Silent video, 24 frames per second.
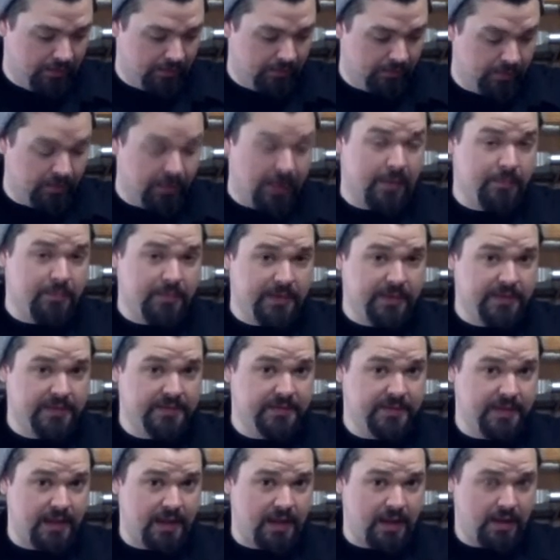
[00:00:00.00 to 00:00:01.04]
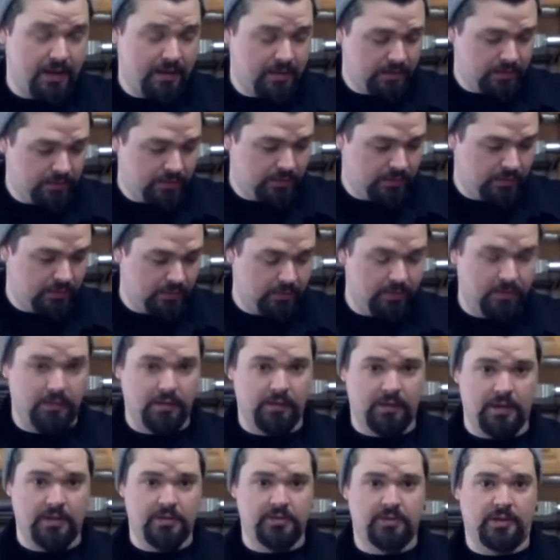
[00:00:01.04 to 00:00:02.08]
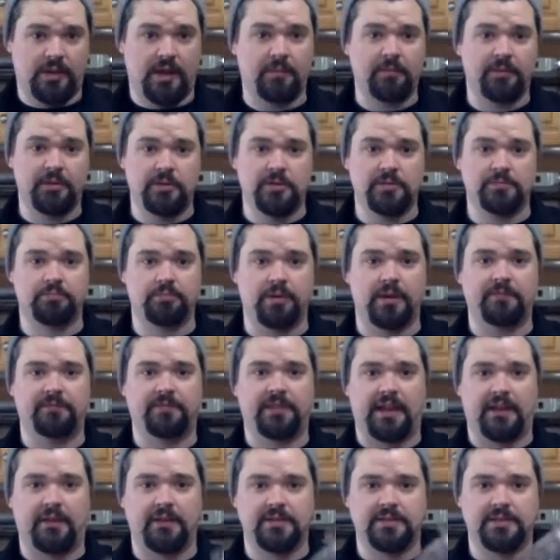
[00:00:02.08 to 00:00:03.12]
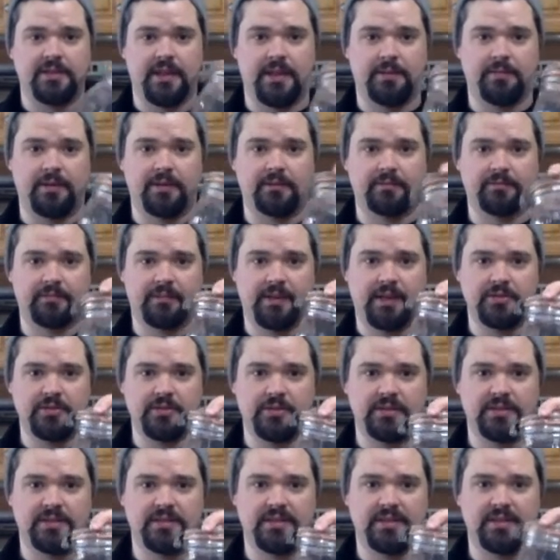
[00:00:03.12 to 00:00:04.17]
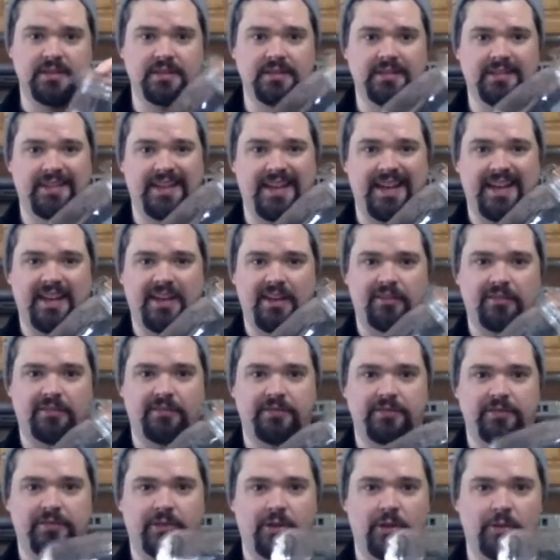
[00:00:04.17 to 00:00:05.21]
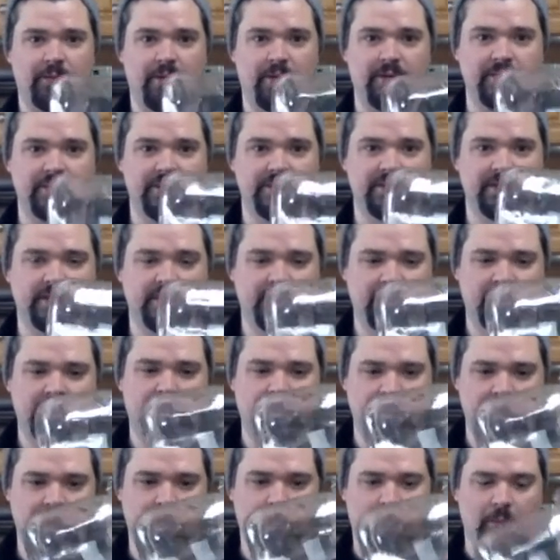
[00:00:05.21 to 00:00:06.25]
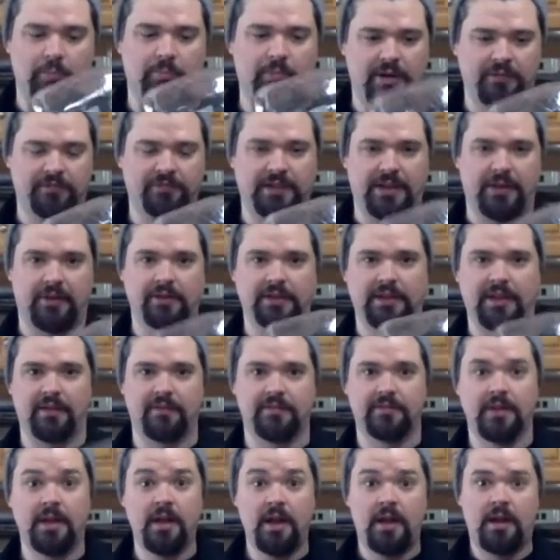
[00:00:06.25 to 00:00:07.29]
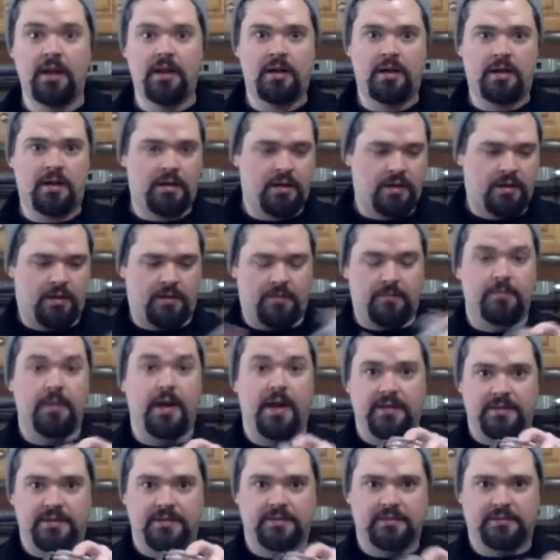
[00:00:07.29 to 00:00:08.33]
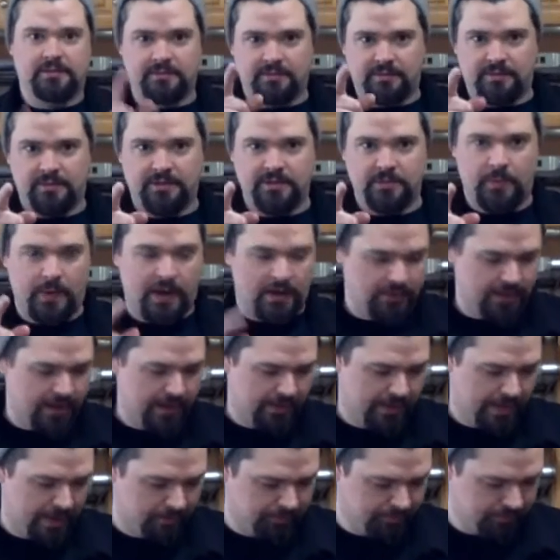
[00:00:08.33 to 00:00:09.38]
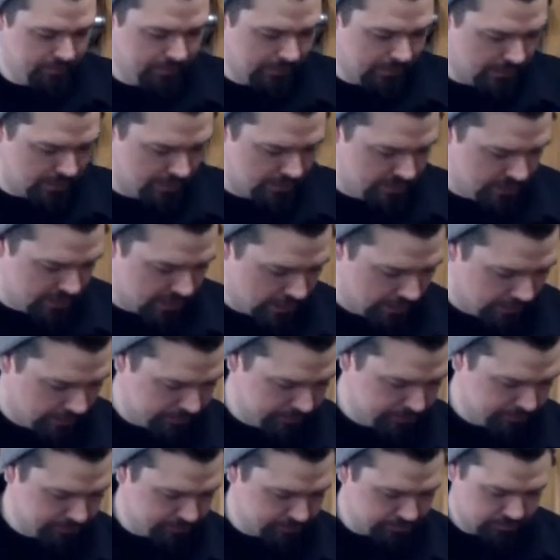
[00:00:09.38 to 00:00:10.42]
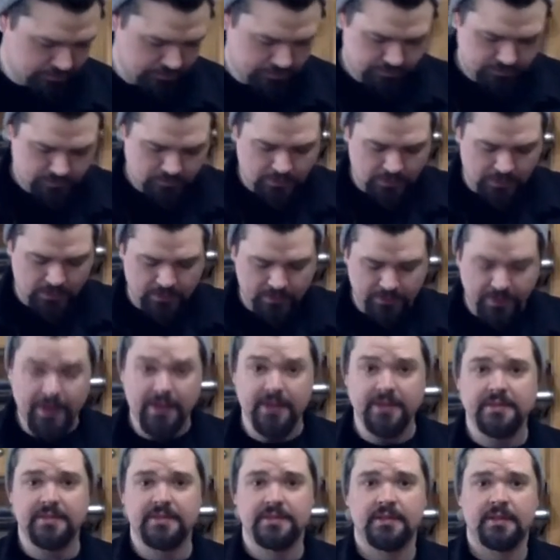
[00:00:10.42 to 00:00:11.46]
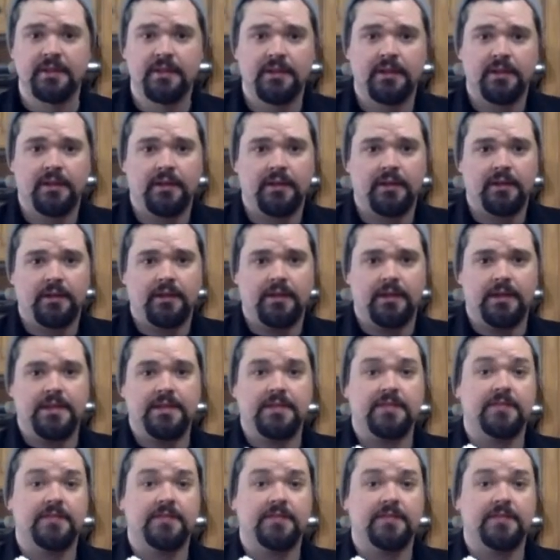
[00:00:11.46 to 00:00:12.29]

That being said, I'm going to use bread flour today, but as you can see, I have almost no bread flour left. But there's a way around that. So this is